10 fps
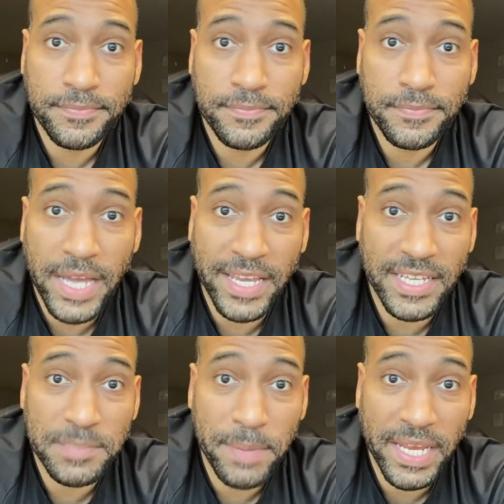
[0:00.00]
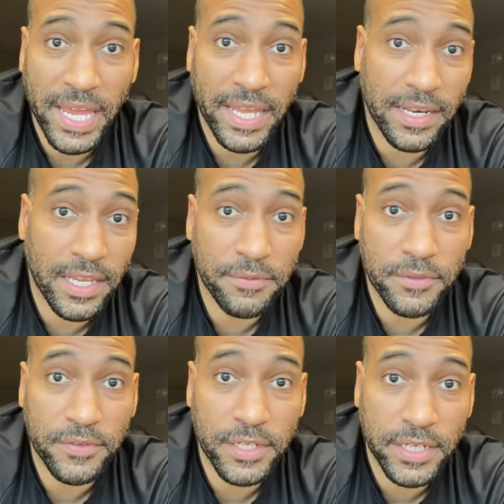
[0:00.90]
I guess Manhattan living
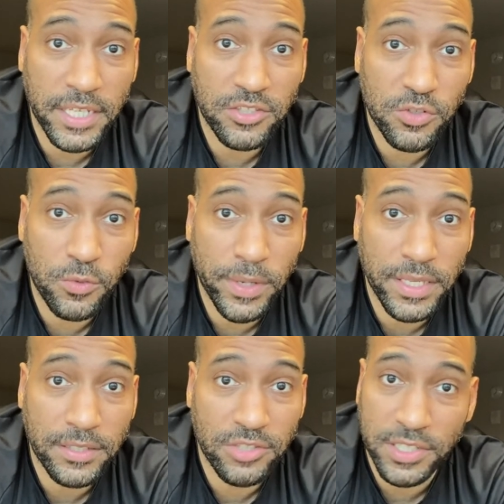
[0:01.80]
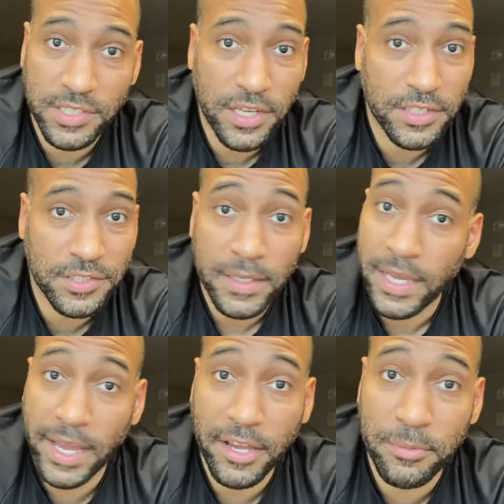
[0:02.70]
for the next two weeks, just us.
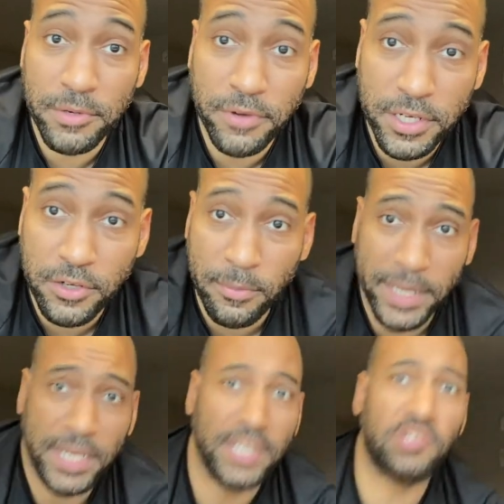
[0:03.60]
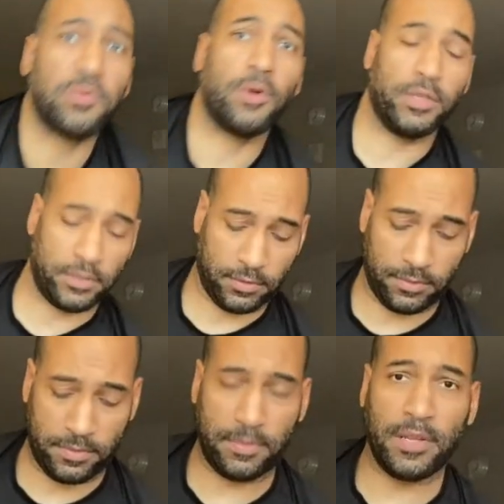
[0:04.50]
I ain't gonna be running though, my knee's swollen.
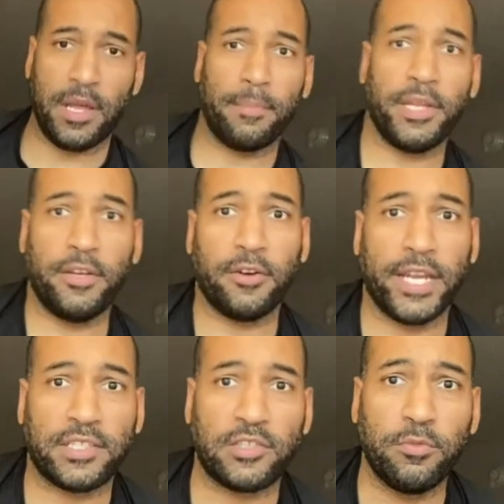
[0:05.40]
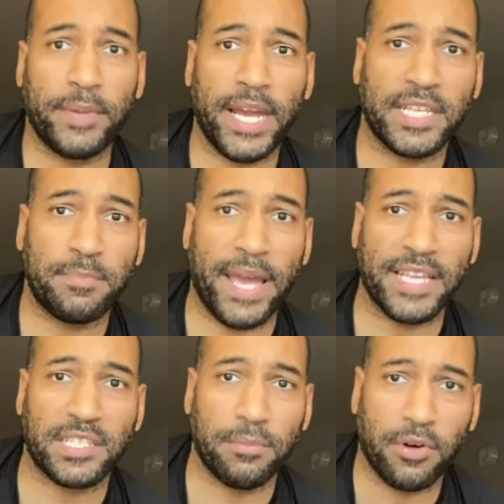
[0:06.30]
Playing all that stupid ass
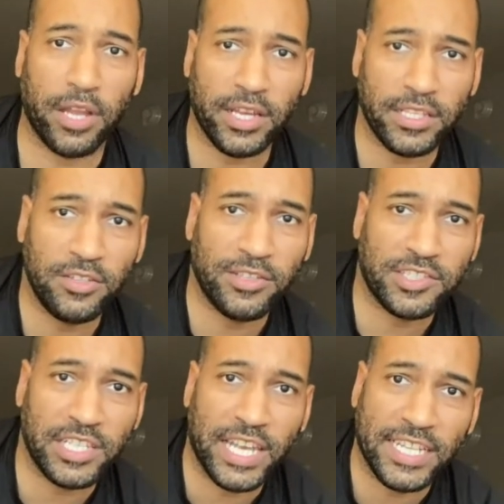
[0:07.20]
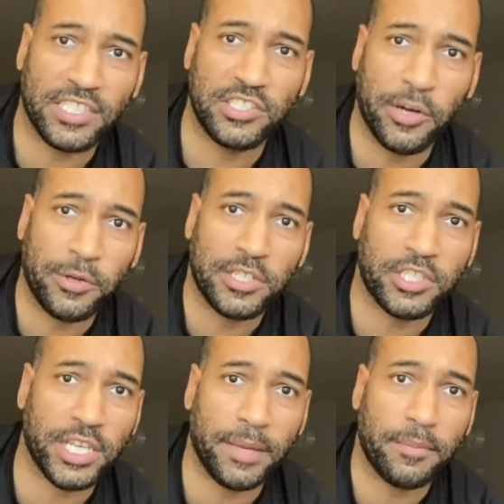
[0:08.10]
basketball. I, you can see like the donut
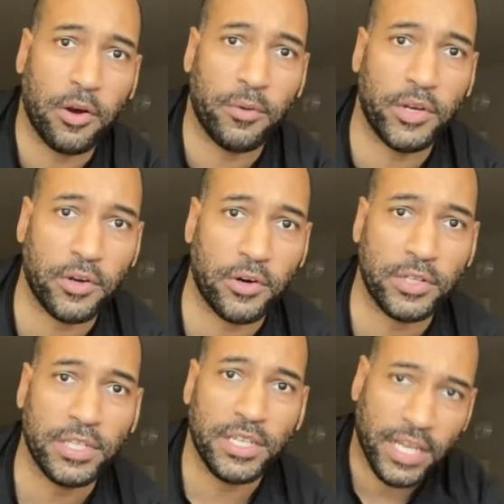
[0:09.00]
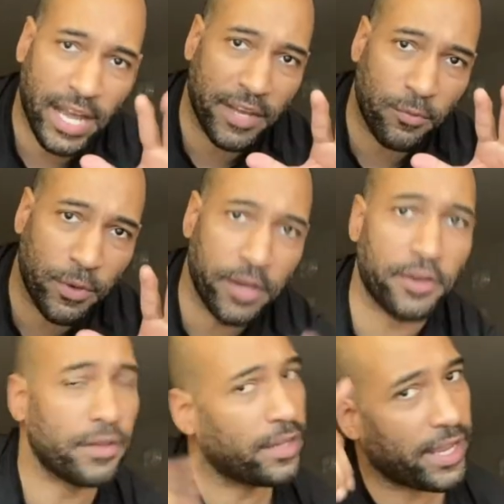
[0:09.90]
shape going on. Kind of
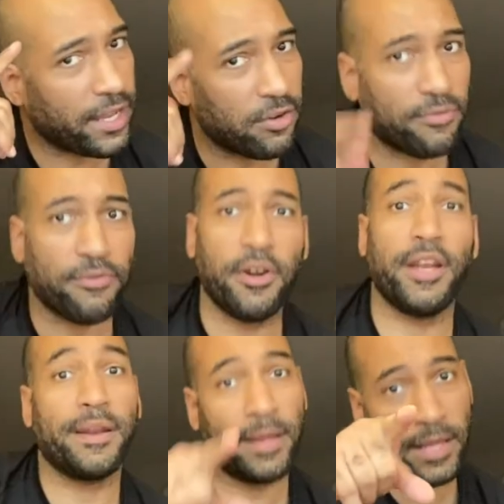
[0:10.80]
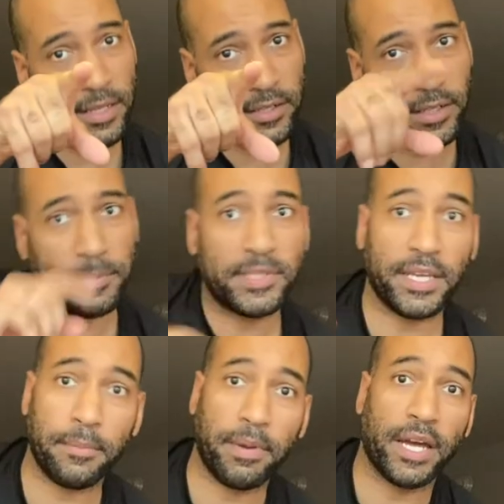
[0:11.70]
weird. I ain't gonna front. A little upset
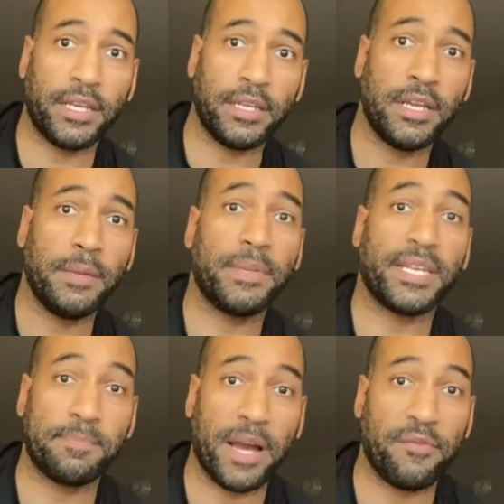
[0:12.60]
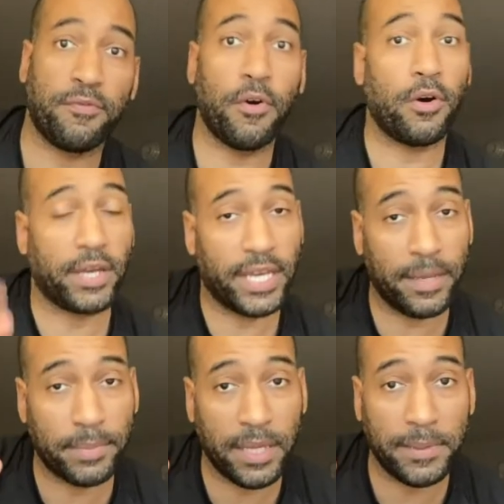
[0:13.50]
about it, but that's my fault. Can't
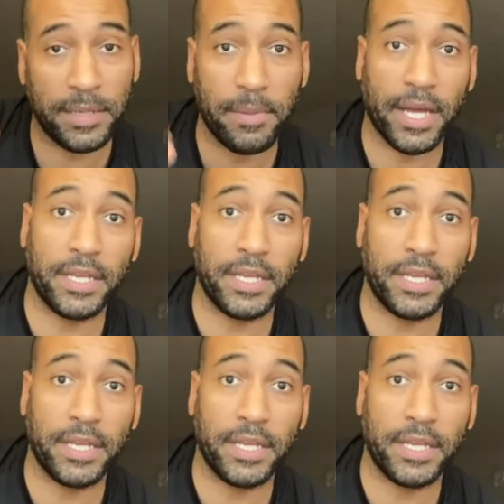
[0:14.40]
blame anybody